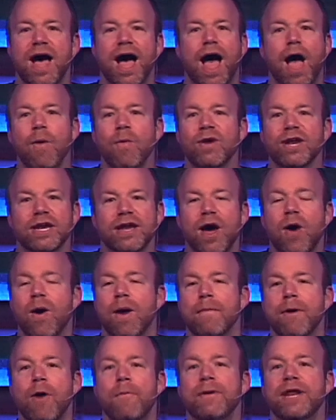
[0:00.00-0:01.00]
I want to know.
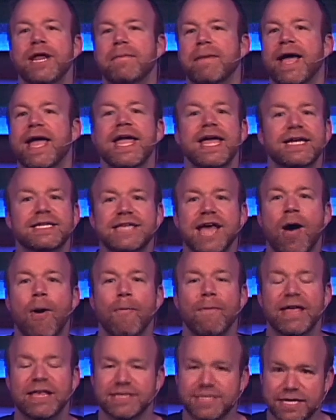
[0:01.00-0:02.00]
I'm opening my hand. Tell
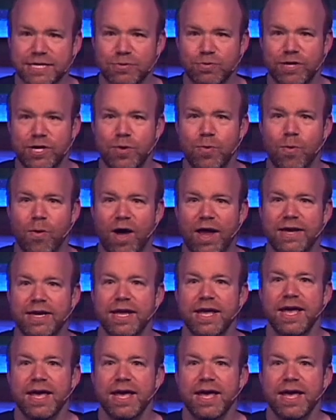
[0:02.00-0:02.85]
me, is this what you want?